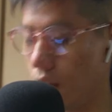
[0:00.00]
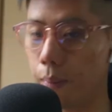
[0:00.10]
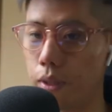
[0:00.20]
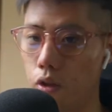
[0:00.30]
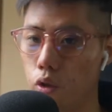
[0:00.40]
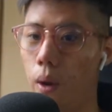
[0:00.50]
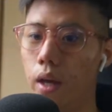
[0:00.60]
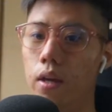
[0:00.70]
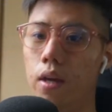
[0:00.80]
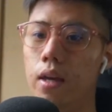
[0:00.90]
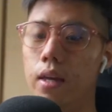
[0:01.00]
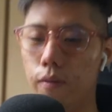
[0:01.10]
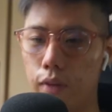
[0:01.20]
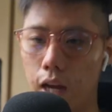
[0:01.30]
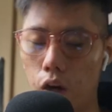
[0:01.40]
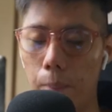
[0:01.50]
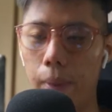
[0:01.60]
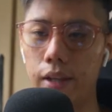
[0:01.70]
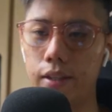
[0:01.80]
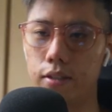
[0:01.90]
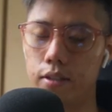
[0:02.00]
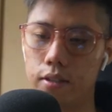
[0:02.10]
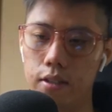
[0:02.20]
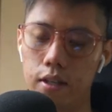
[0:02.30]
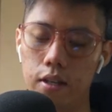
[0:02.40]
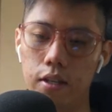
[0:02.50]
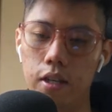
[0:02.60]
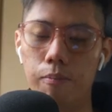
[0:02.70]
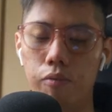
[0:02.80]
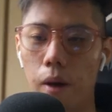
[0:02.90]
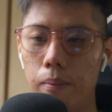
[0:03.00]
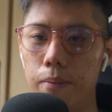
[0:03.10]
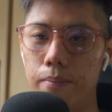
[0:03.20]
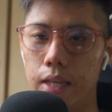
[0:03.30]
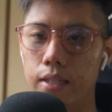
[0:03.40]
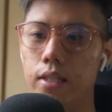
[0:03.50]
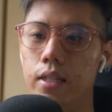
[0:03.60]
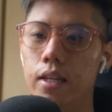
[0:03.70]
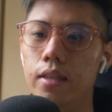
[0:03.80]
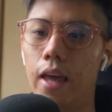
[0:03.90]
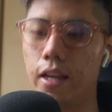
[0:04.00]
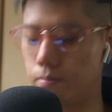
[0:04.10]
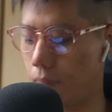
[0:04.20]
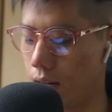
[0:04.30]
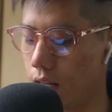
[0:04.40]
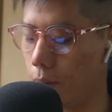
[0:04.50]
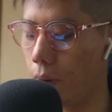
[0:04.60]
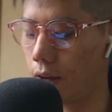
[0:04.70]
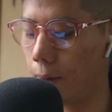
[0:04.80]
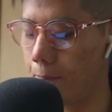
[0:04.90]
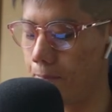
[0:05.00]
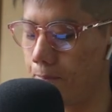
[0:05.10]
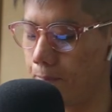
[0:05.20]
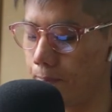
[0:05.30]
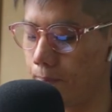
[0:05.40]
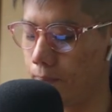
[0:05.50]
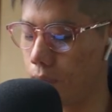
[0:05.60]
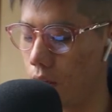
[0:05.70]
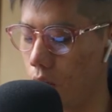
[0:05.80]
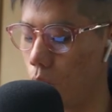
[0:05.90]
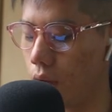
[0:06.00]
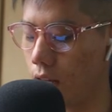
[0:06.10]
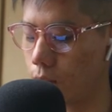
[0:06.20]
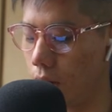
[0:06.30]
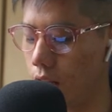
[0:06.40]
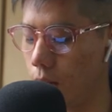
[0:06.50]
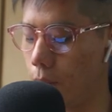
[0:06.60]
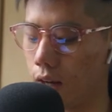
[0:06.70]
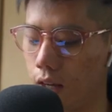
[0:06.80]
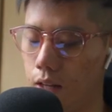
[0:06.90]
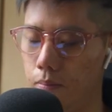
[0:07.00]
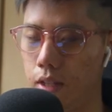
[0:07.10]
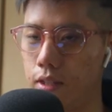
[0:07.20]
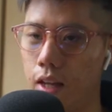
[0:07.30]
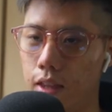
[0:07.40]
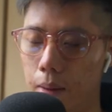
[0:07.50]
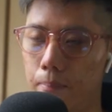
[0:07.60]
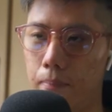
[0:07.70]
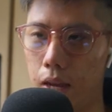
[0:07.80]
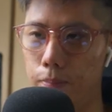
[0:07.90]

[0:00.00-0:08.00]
let me tell you why. If there are competitors, it probably means there is money in the market. When there's money in the market, it means that there are many